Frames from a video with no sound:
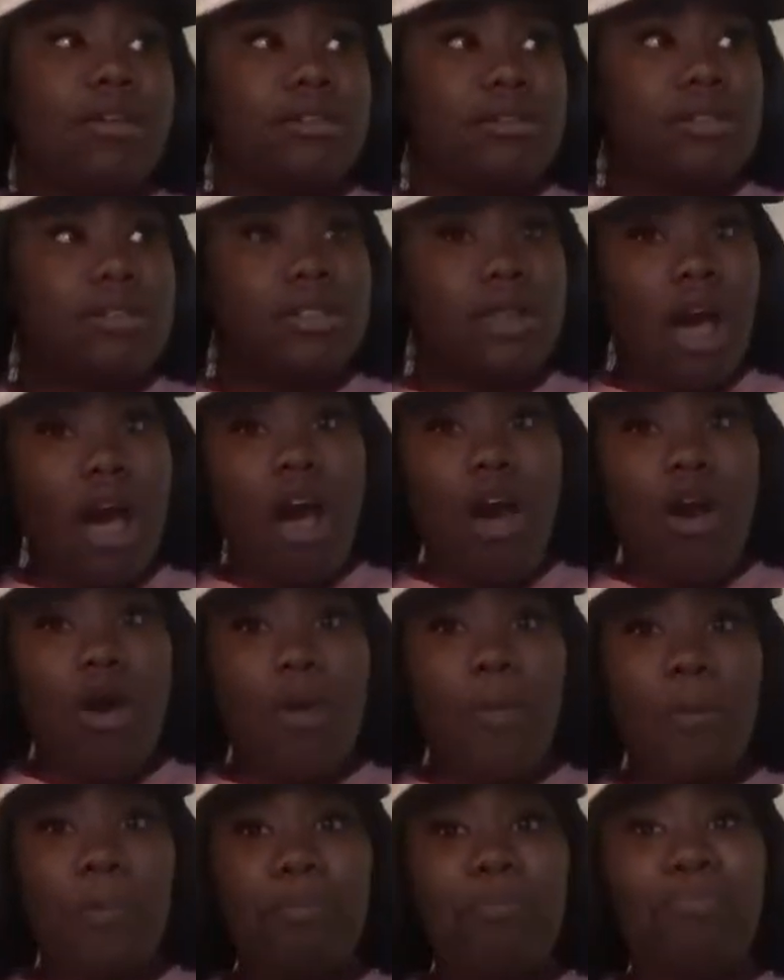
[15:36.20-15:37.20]

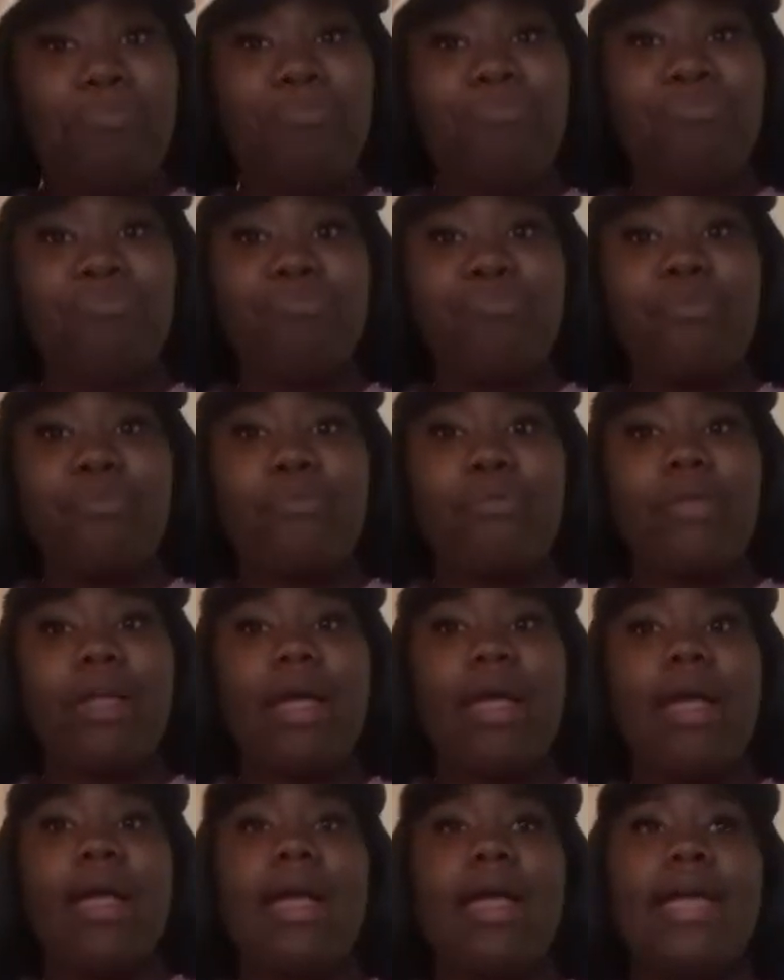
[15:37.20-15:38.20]
So
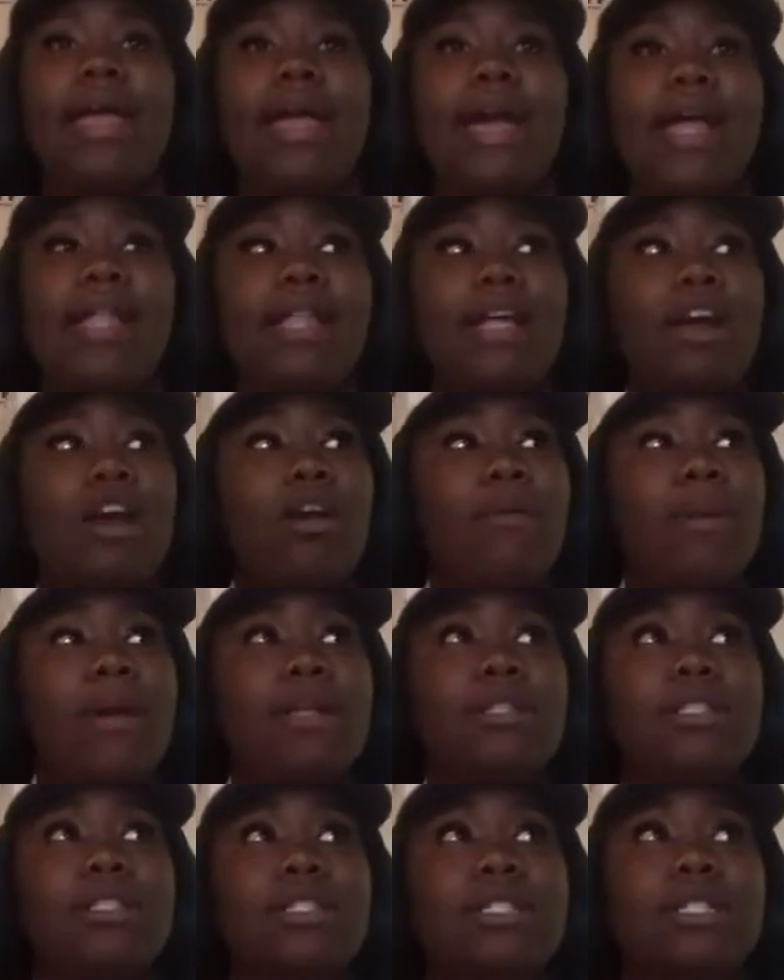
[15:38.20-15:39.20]
he had to go
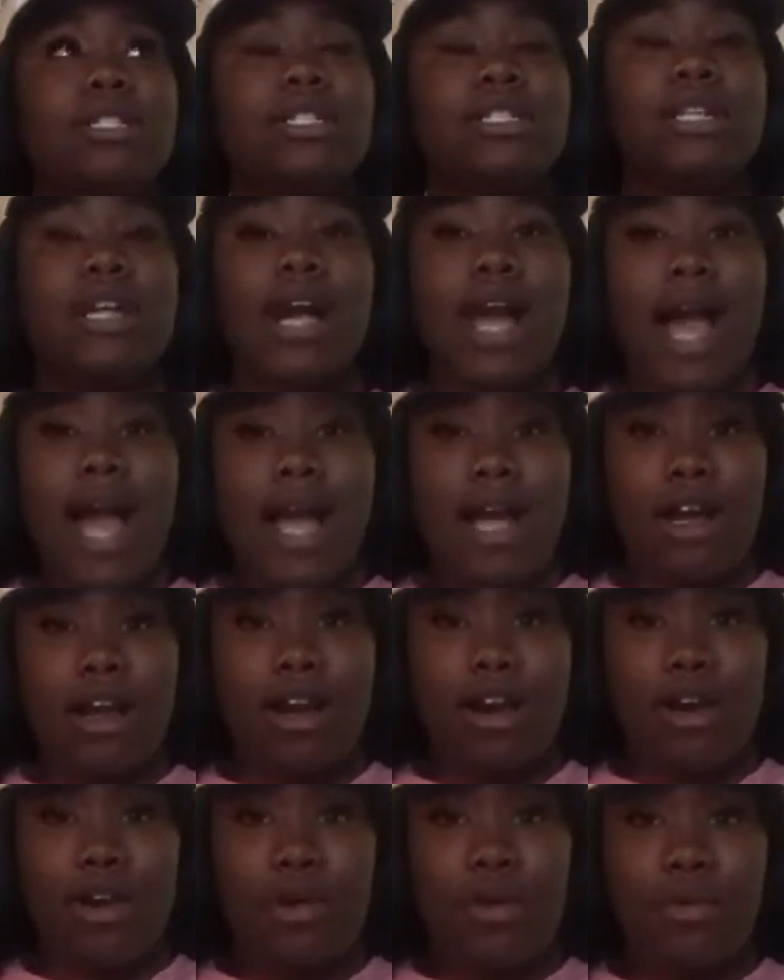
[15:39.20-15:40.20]
back to
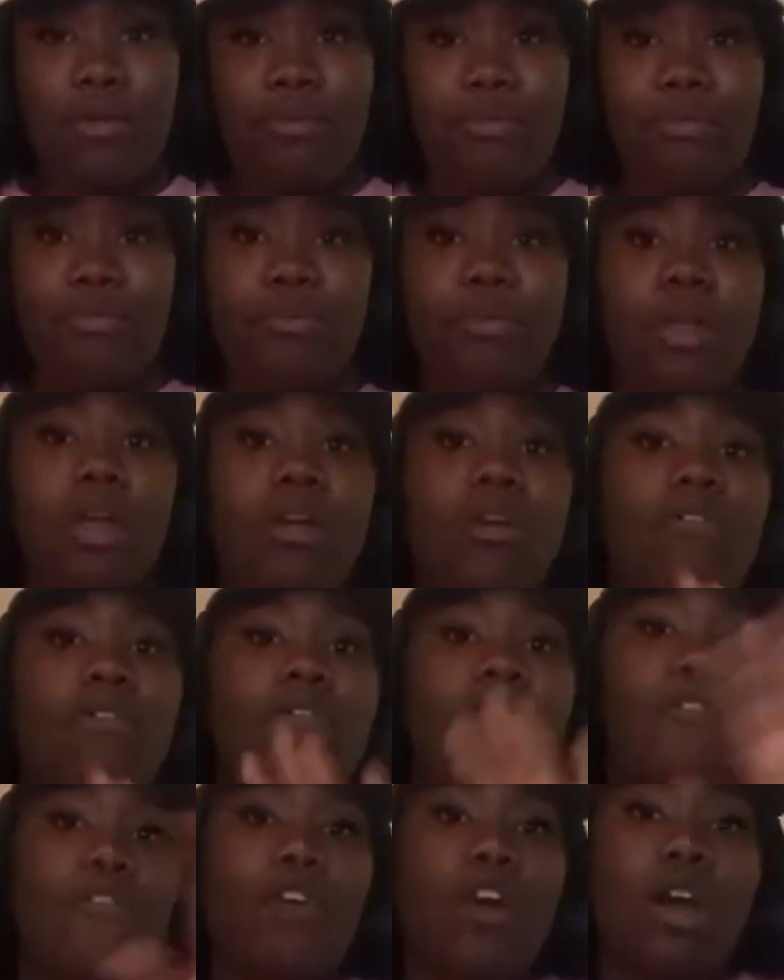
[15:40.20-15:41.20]
Chicago
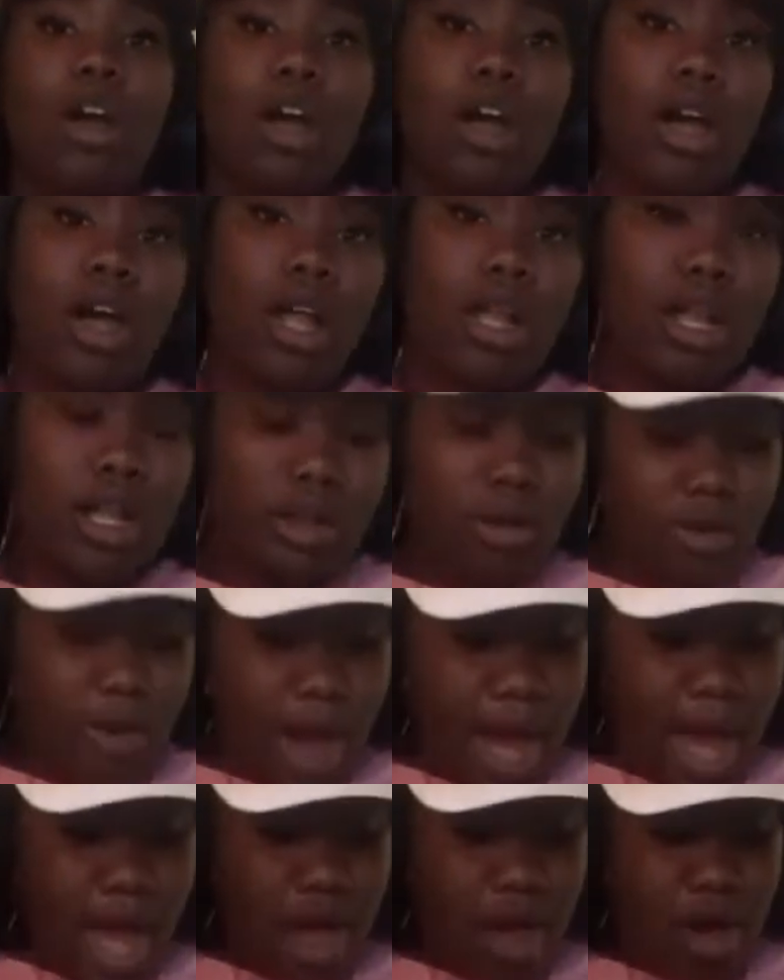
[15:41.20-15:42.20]
for a little
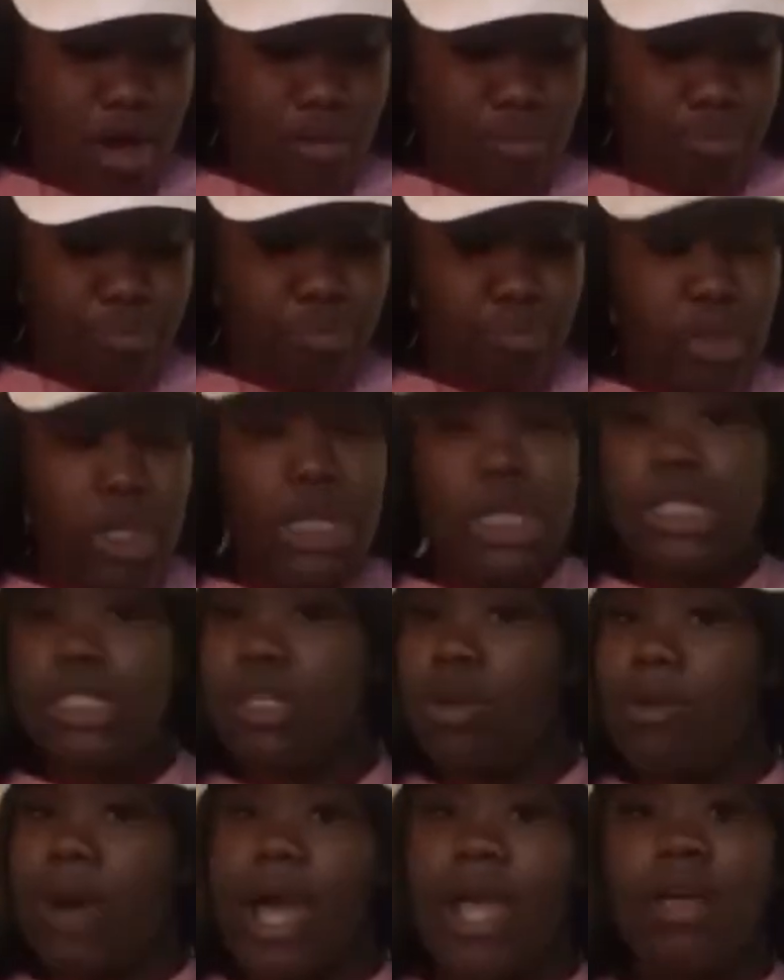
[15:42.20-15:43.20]
while.
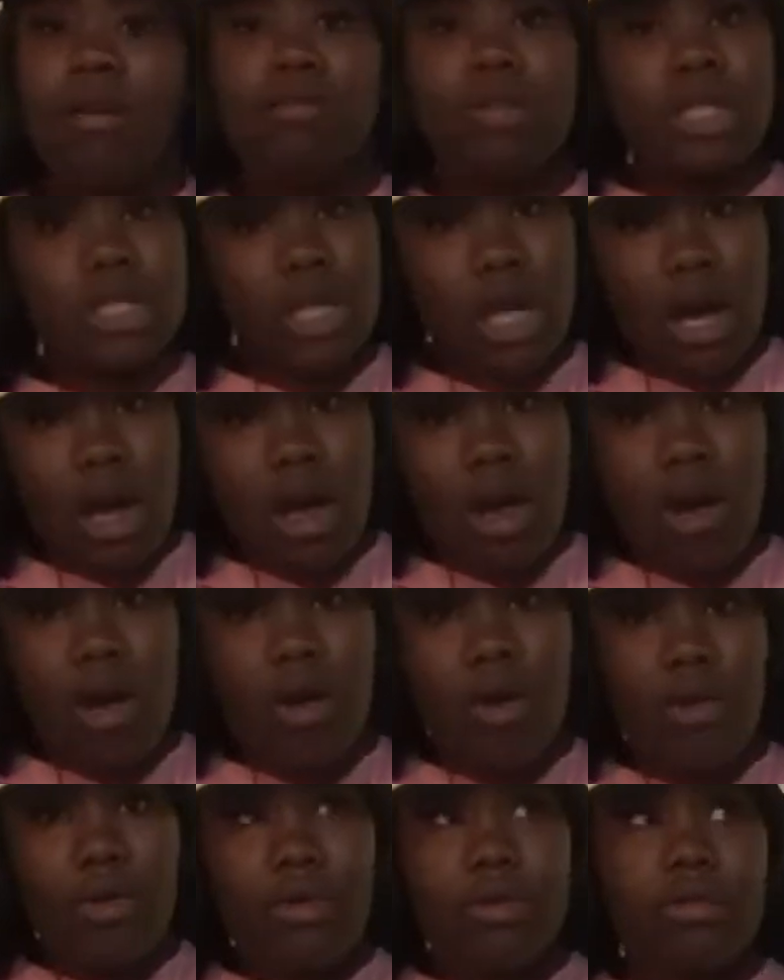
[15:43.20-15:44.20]
So while he was
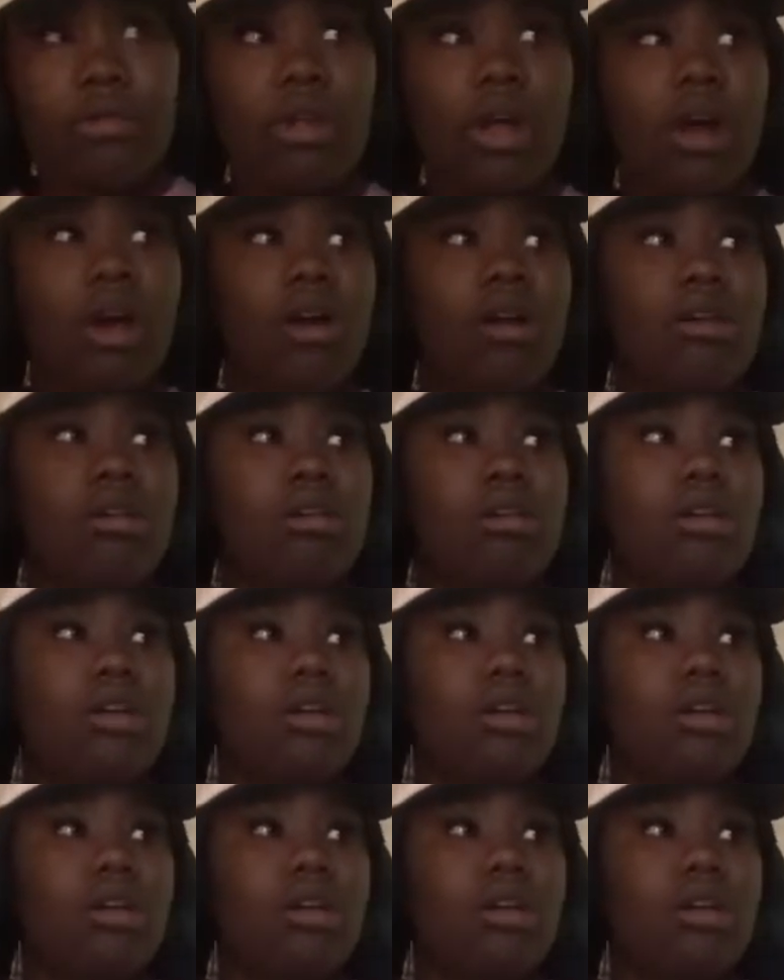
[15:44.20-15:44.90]
gone, you know,